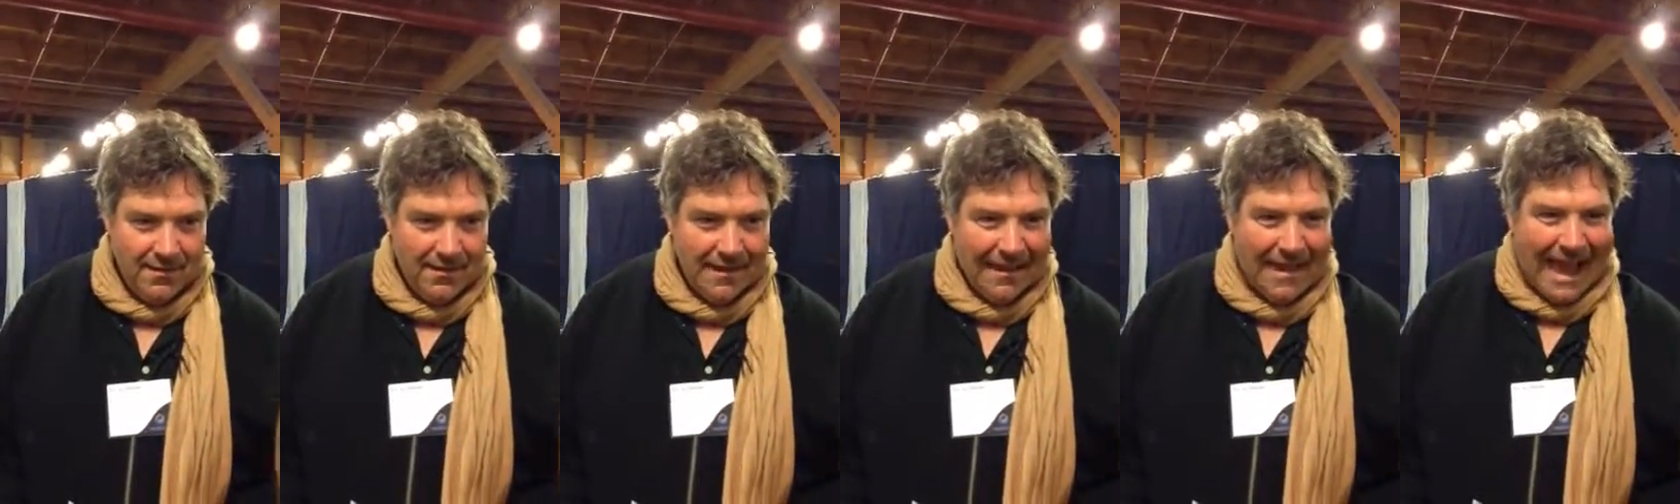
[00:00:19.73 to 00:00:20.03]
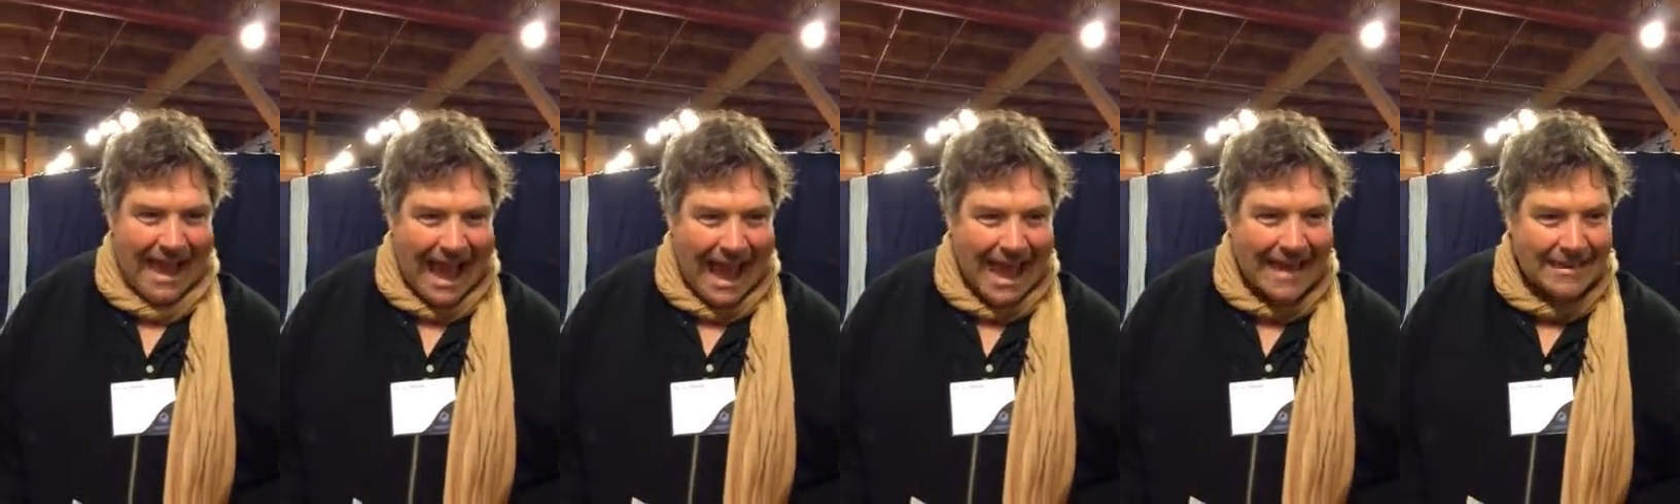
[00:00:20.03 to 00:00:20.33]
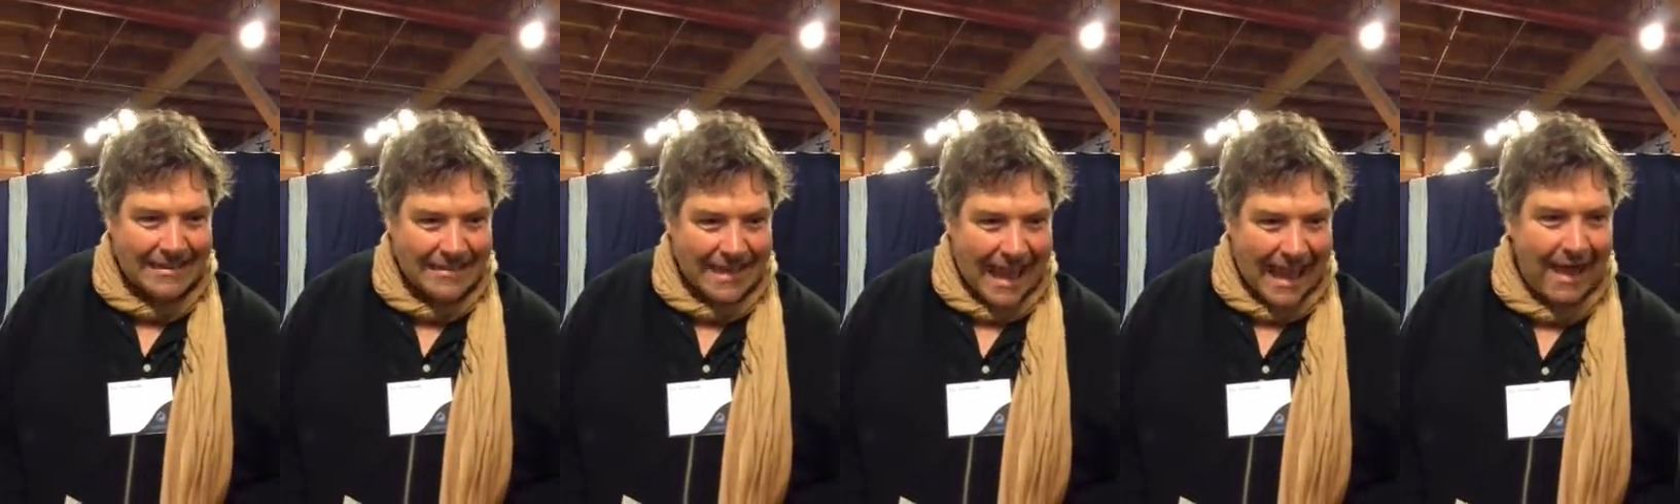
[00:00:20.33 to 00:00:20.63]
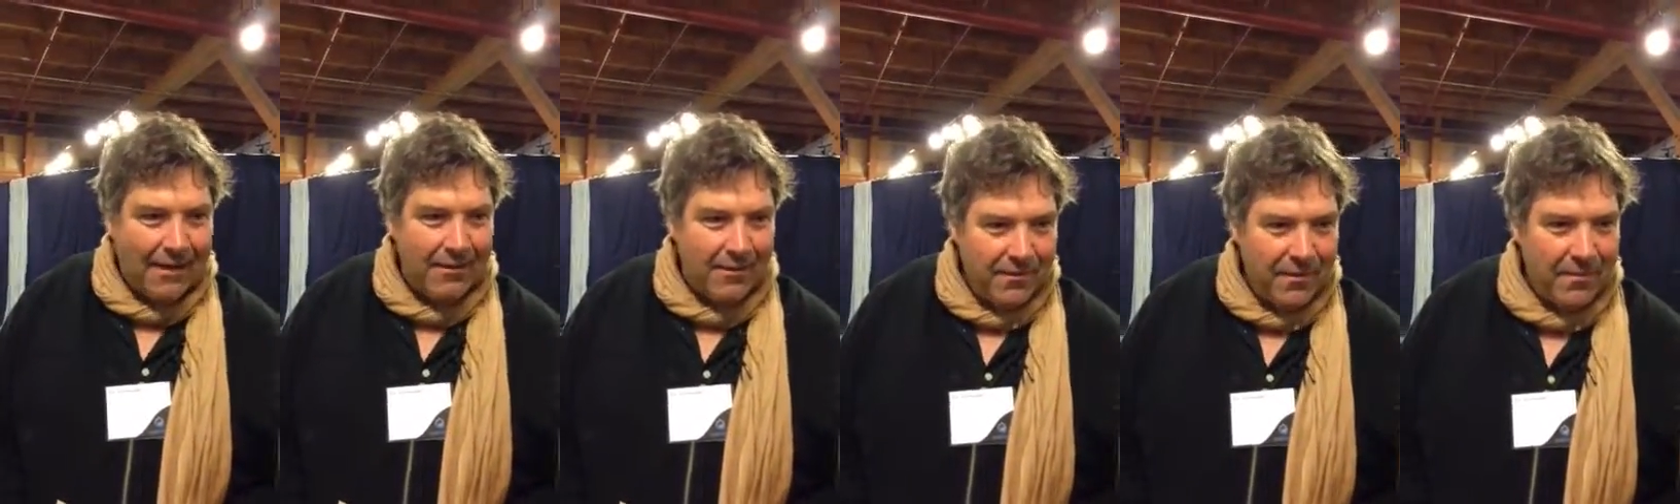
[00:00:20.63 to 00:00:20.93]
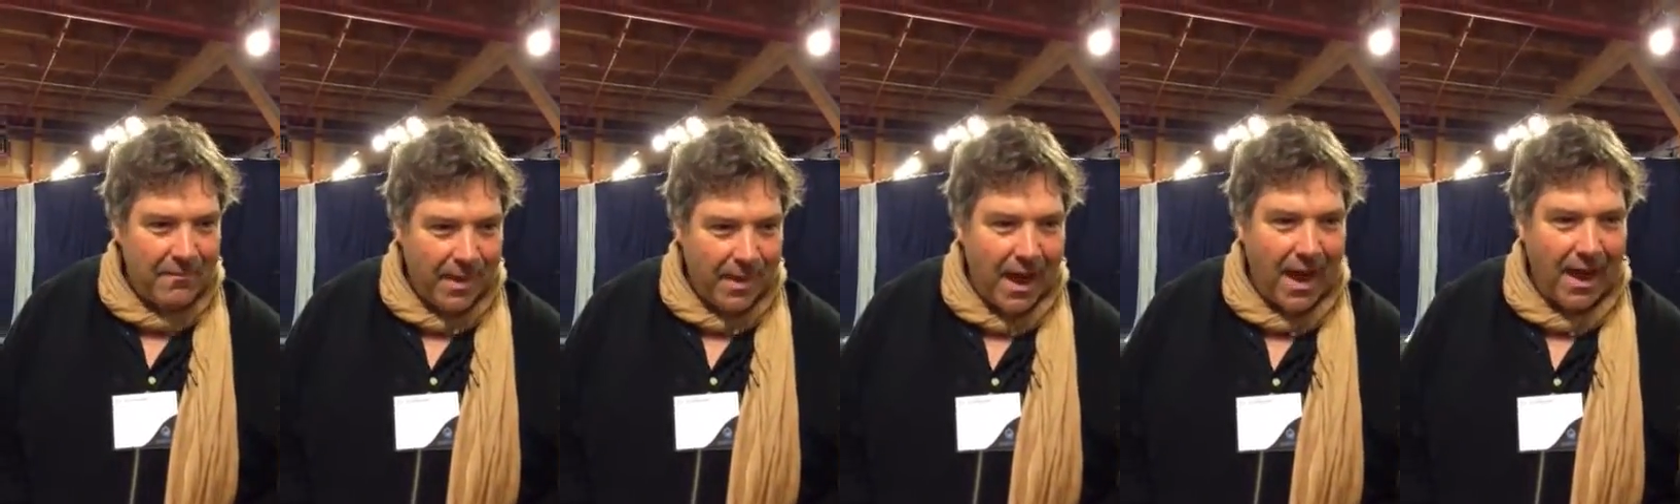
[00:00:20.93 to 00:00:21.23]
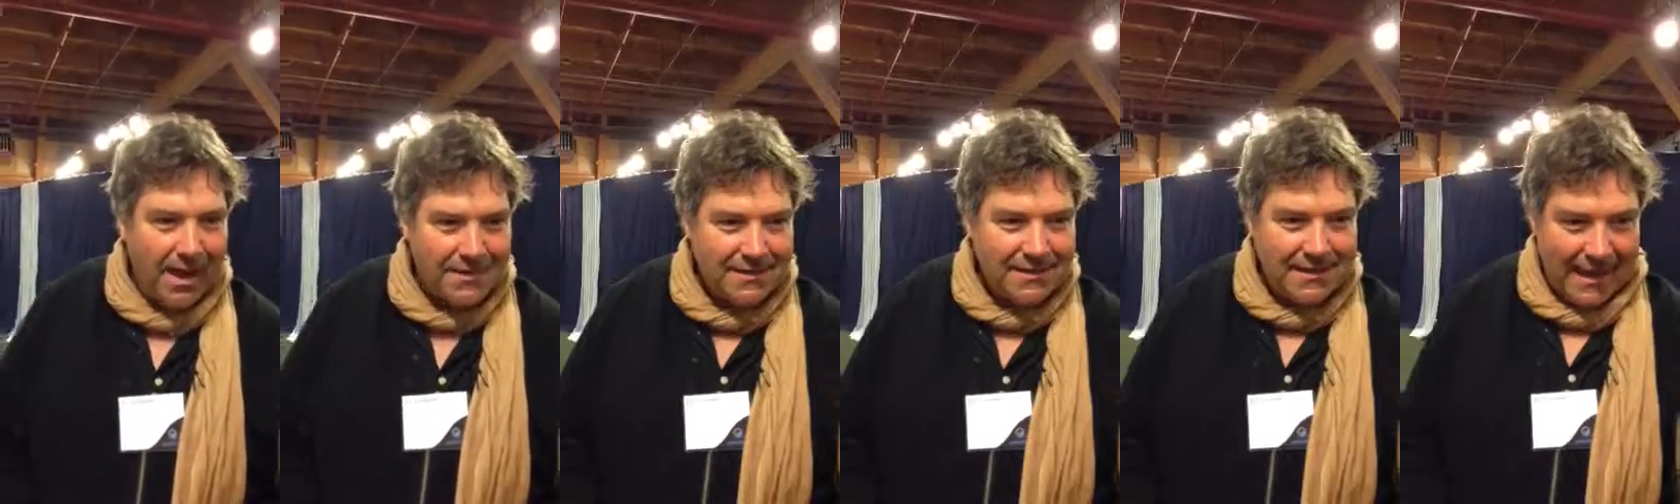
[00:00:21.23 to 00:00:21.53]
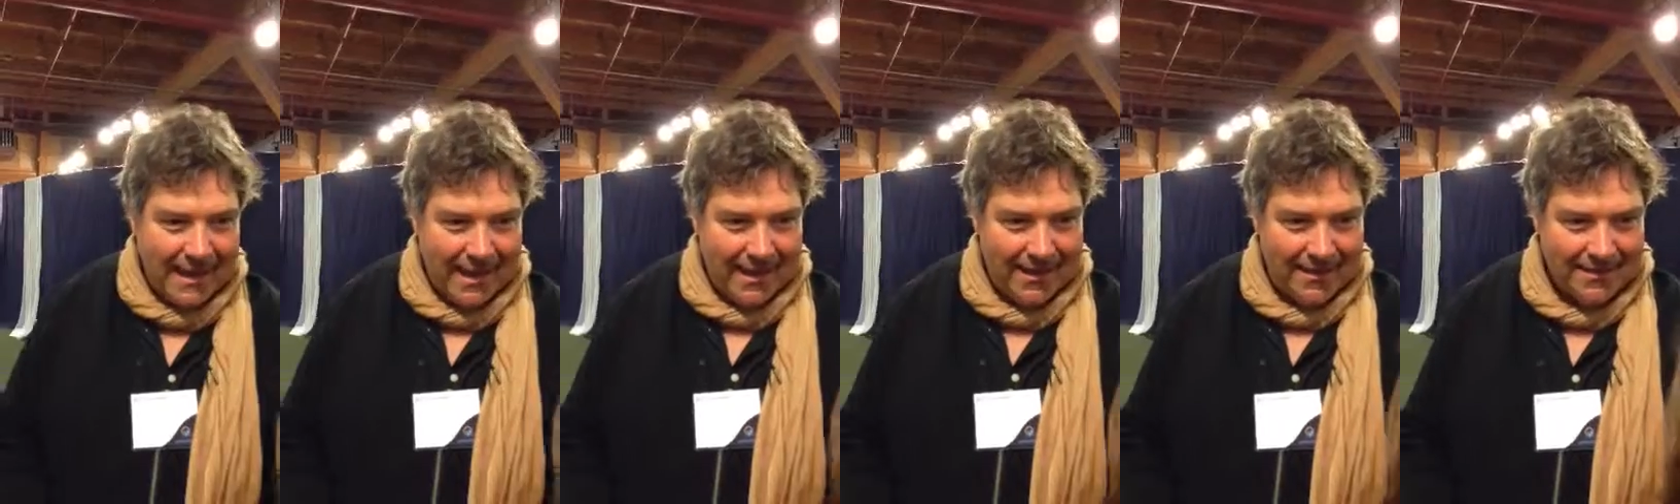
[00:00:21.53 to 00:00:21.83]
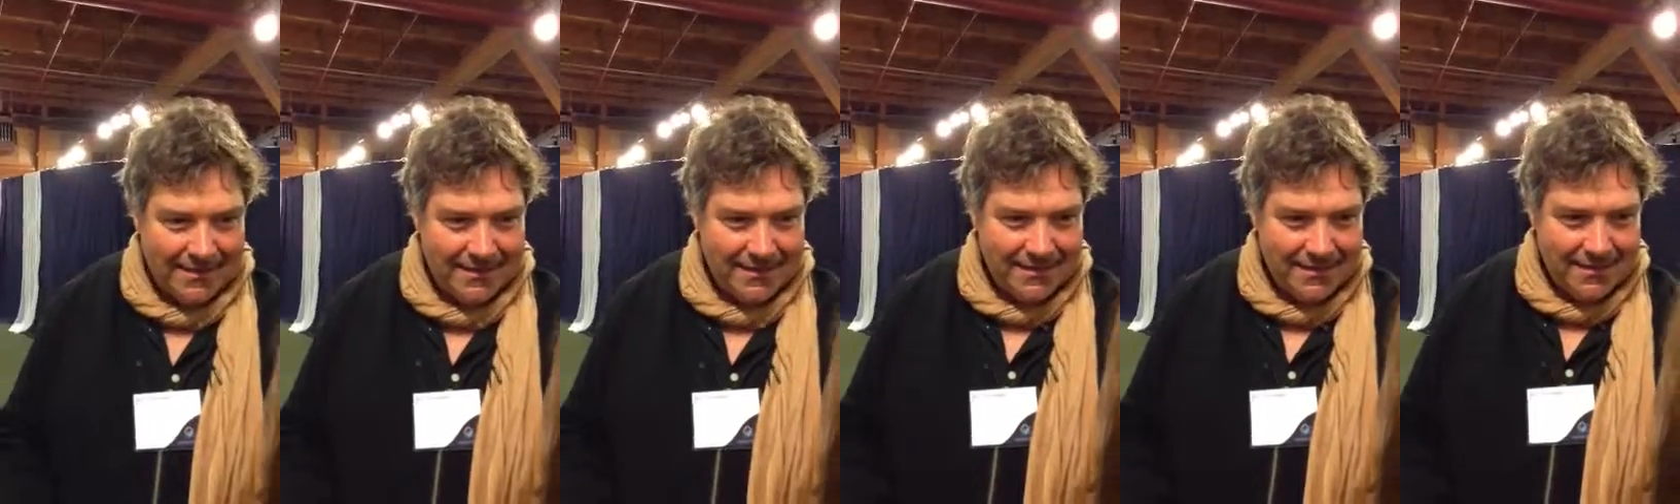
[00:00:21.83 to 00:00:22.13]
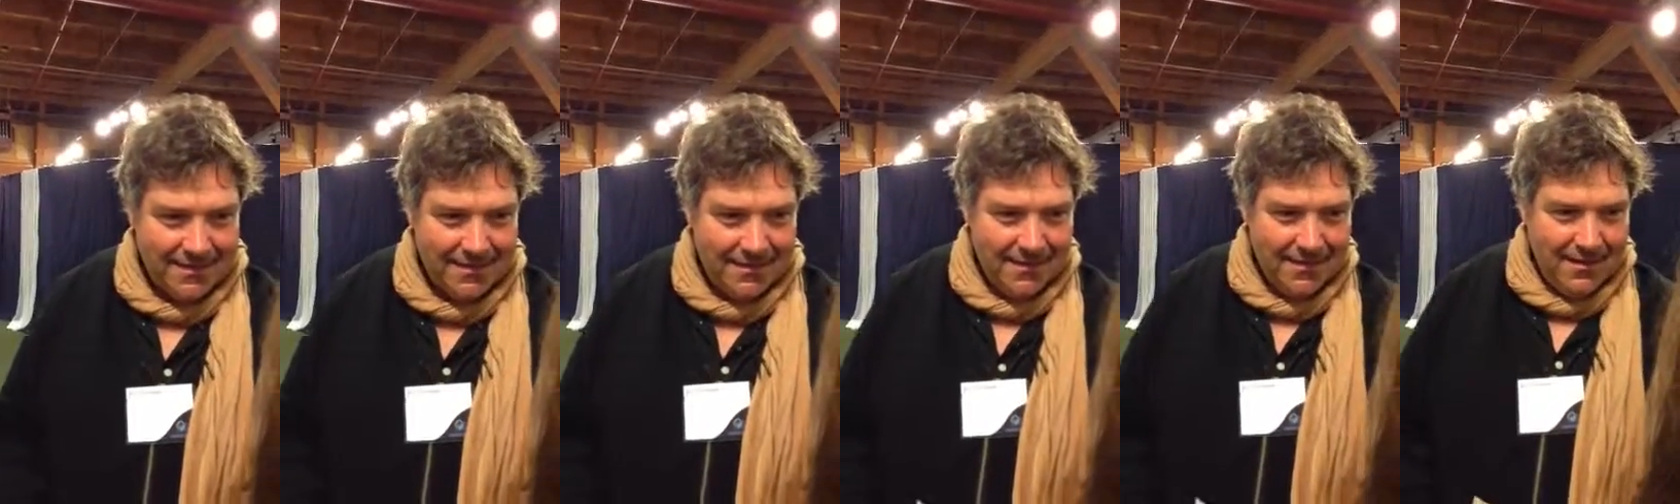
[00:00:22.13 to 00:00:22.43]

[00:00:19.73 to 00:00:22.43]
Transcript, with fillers: the cat is out of the box dance,